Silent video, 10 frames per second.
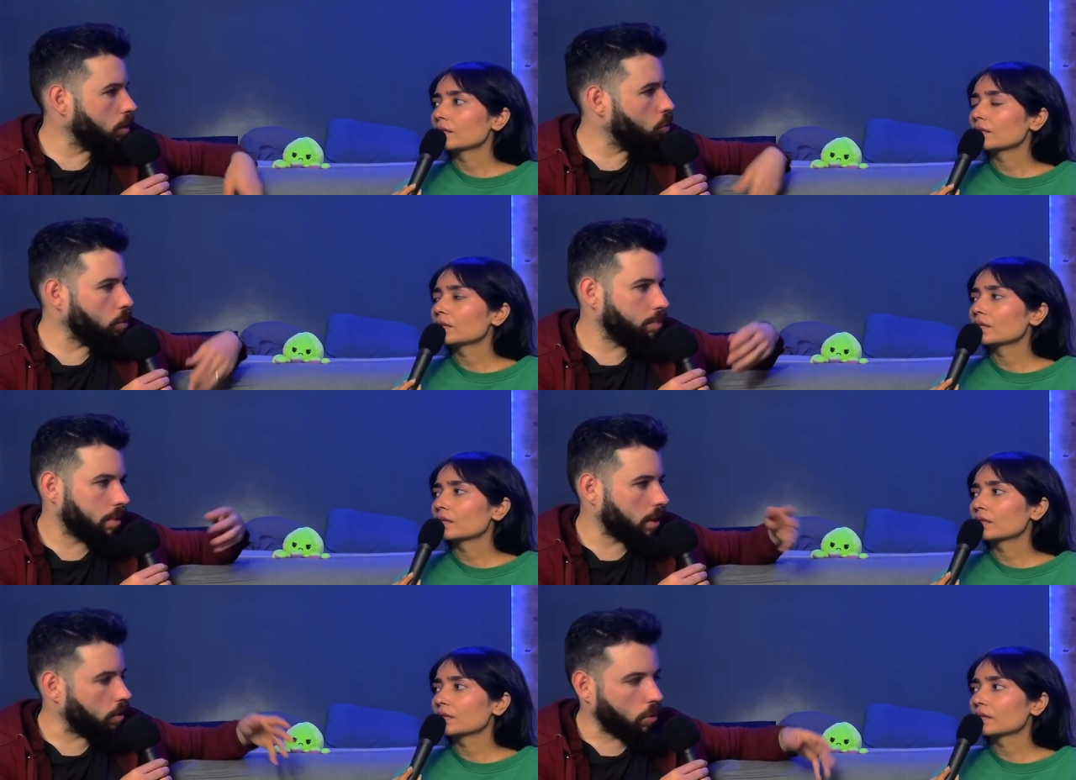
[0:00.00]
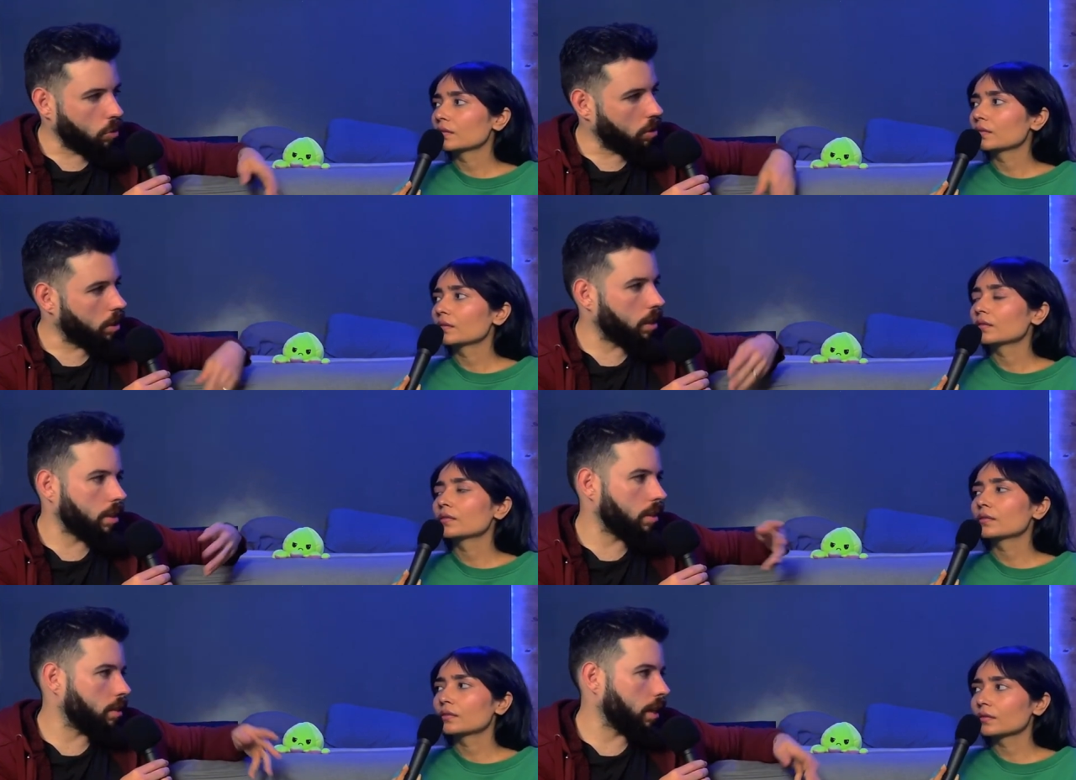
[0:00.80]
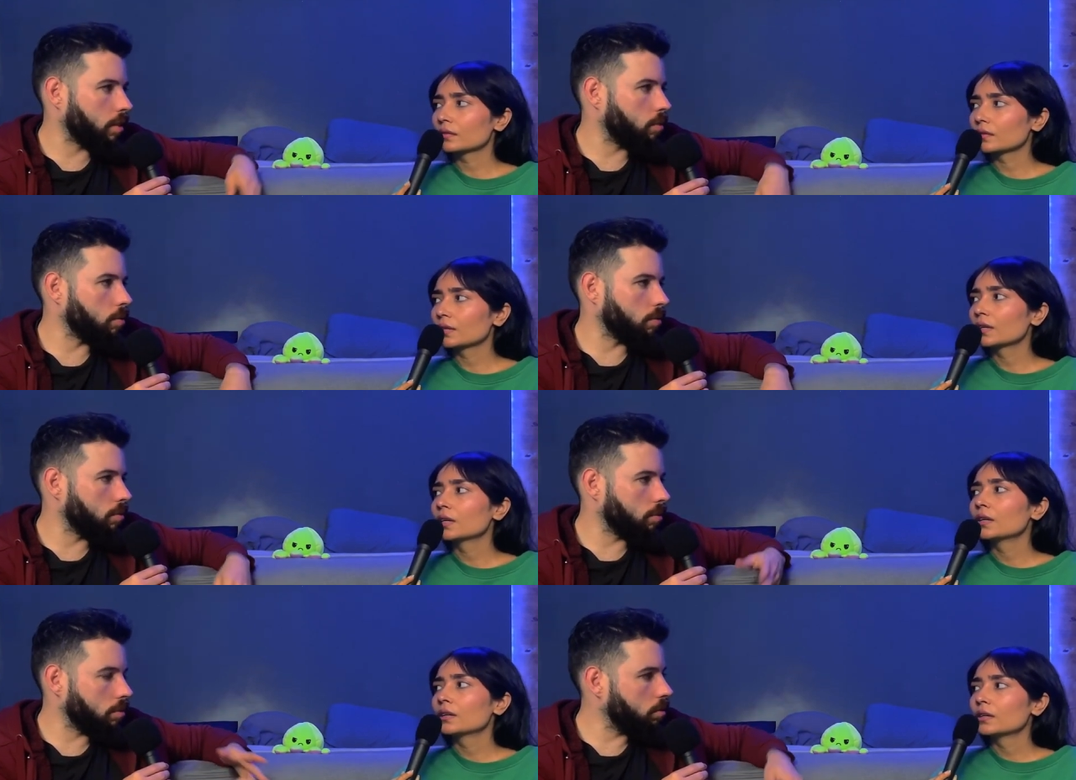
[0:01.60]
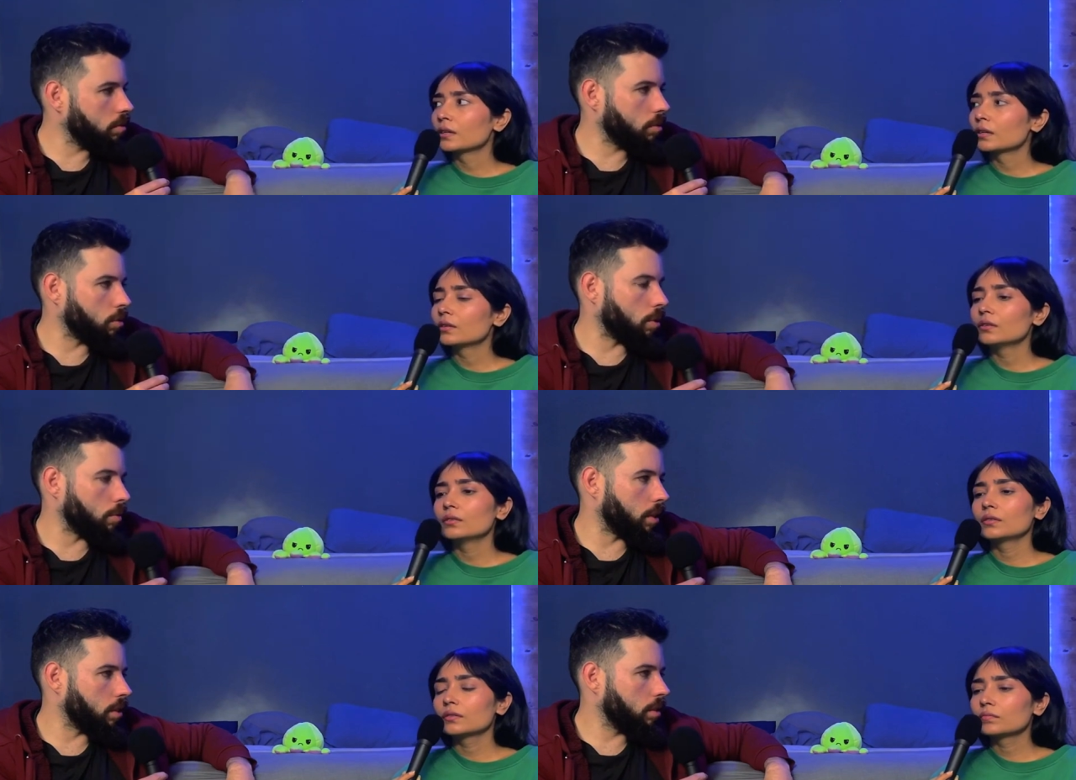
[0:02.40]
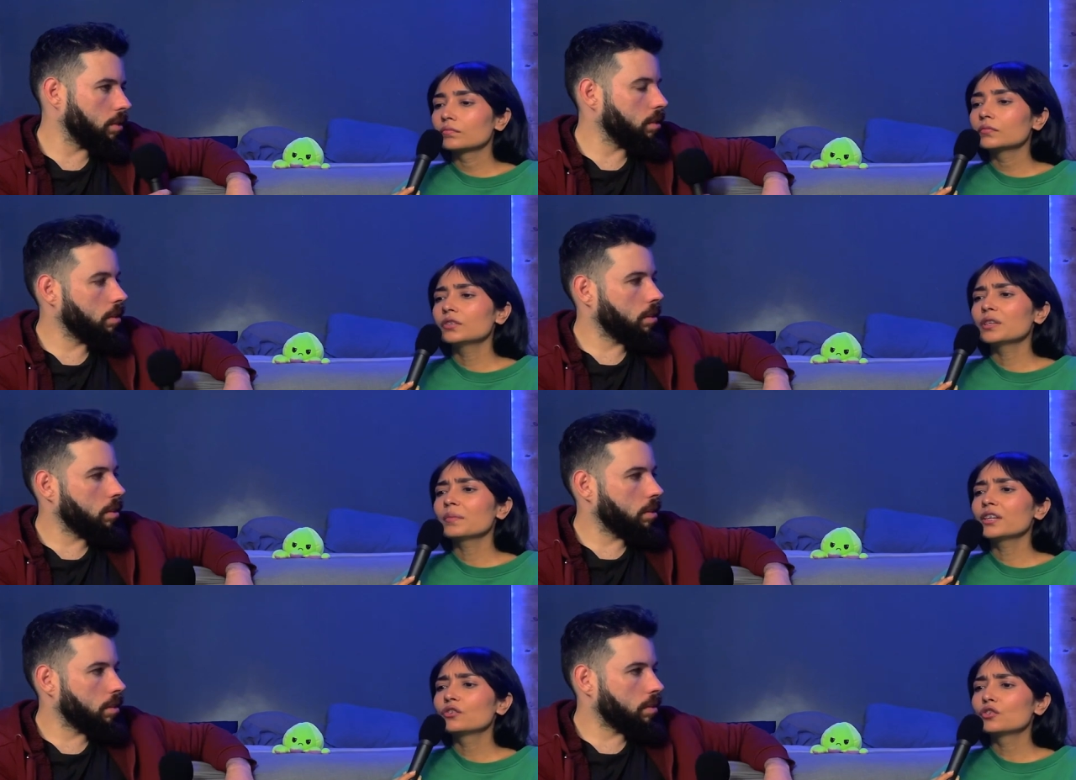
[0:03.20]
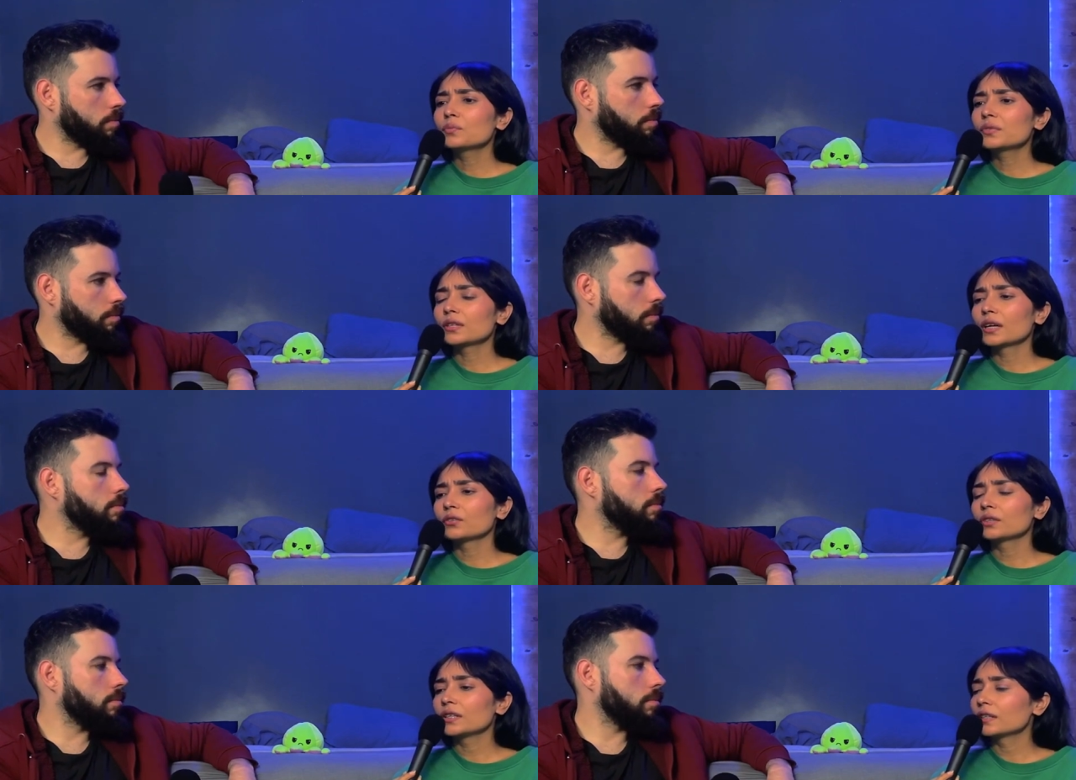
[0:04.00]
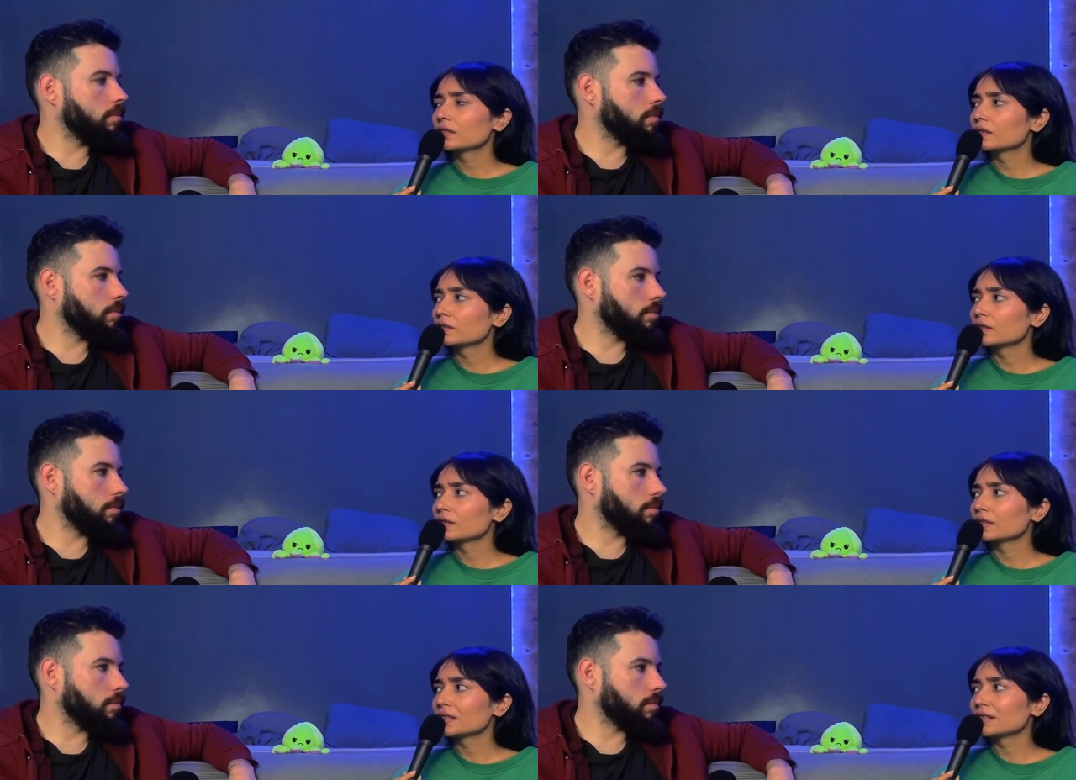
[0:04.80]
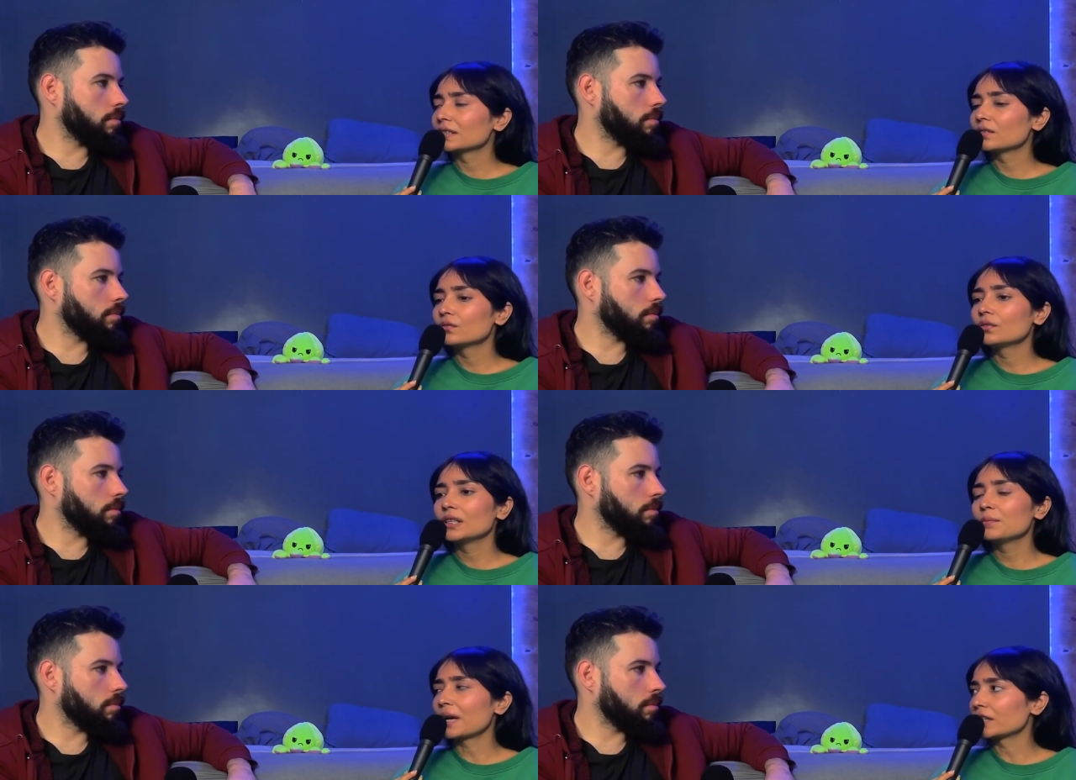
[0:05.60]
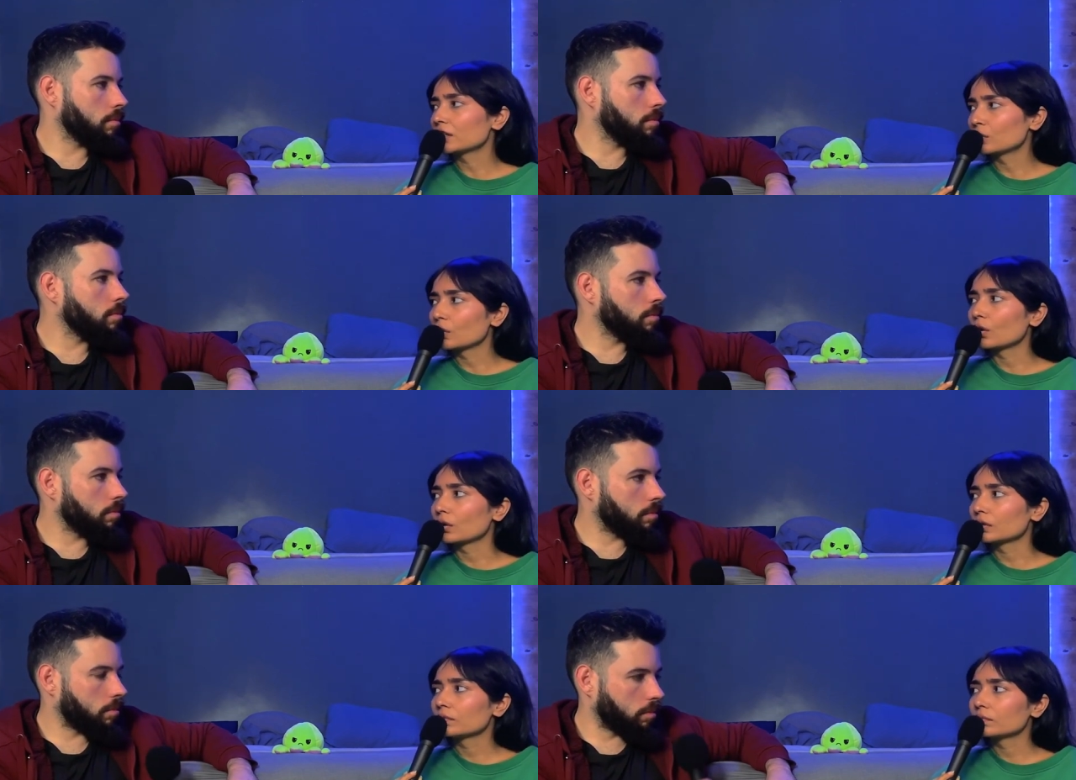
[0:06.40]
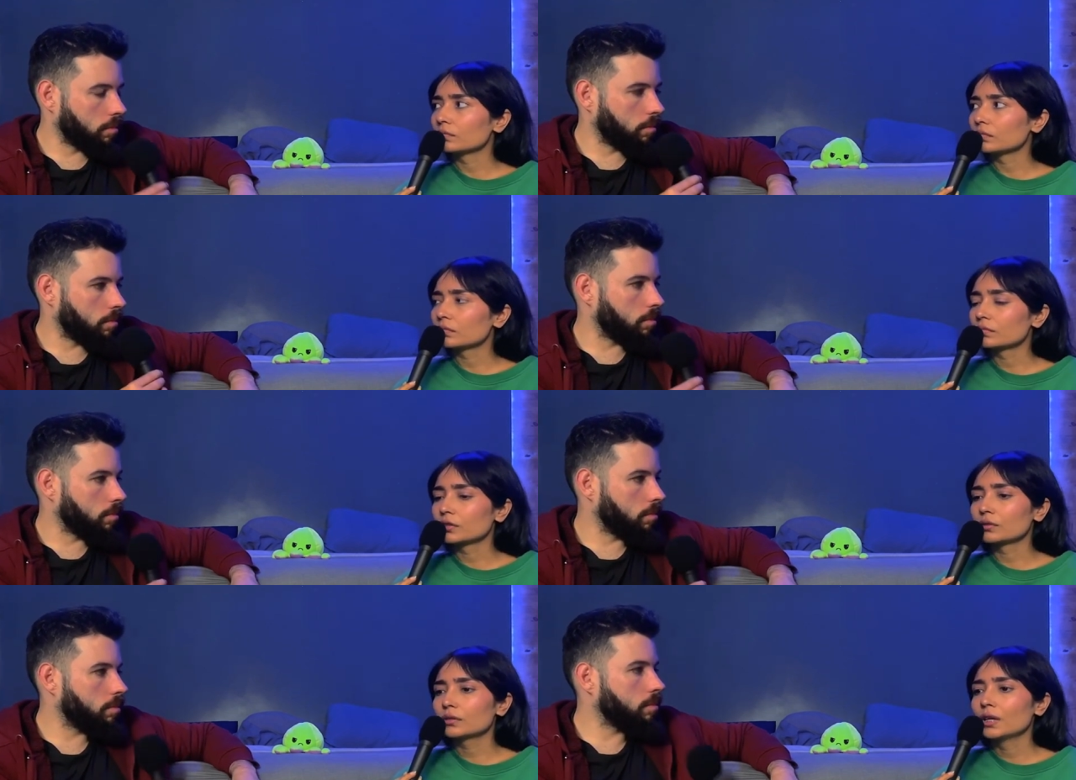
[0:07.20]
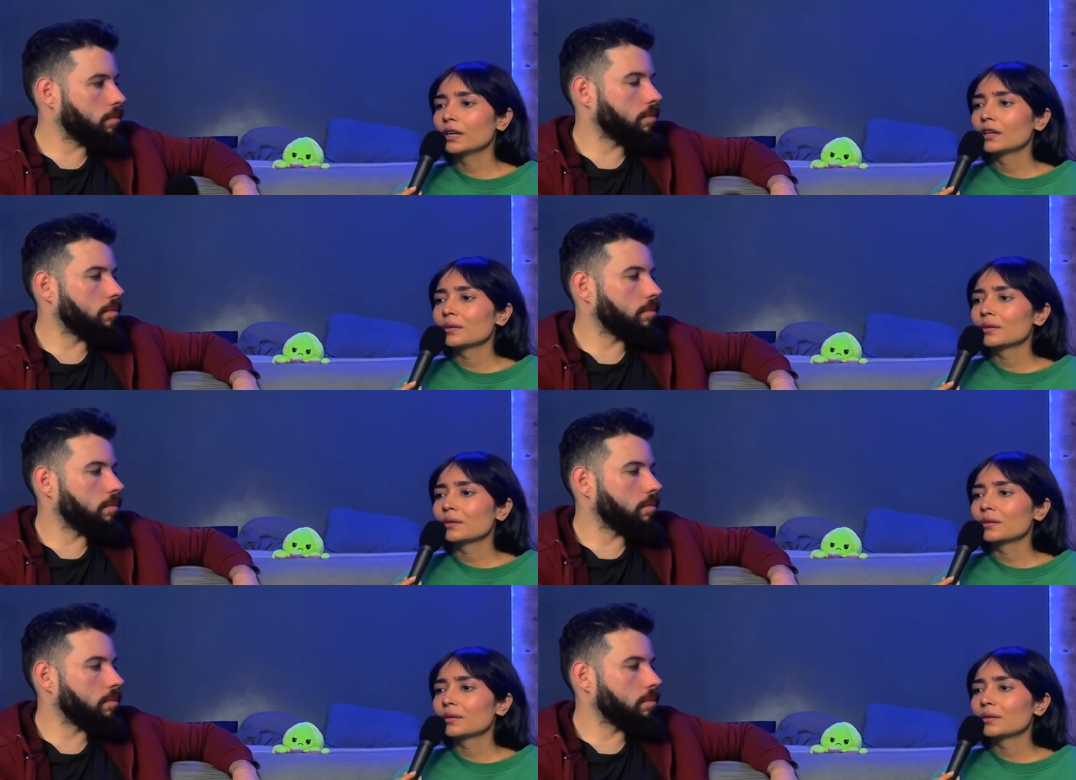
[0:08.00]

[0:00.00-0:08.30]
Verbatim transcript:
Speaker 1: like the groups that you usually tend to go with.
Speaker 2: Okay, my groups, I don't think it really mattered a lot, you know.